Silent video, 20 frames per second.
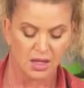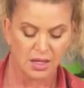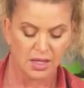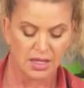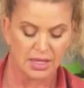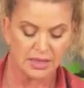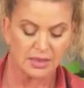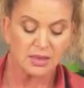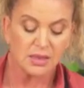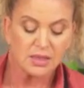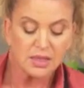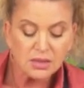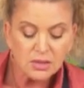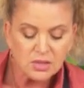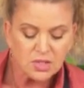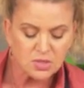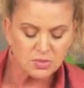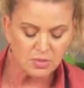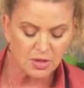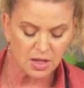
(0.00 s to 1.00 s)
in the
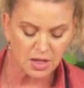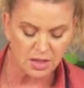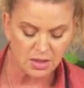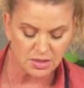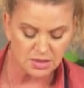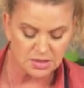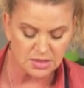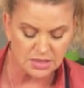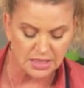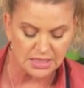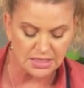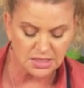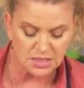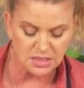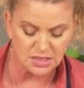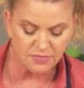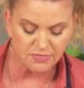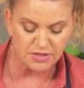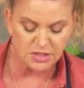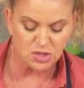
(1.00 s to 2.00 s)
little
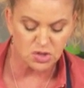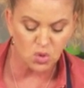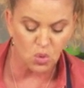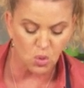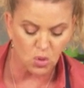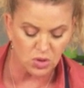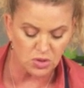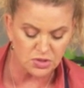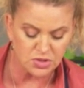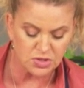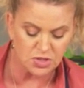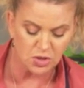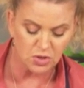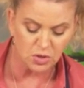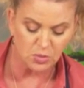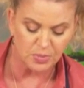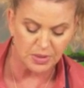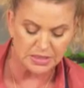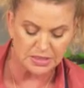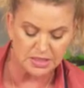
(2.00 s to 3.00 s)
slices of the scores. So
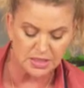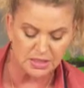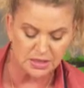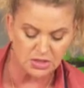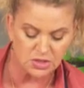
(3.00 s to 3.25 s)
you basically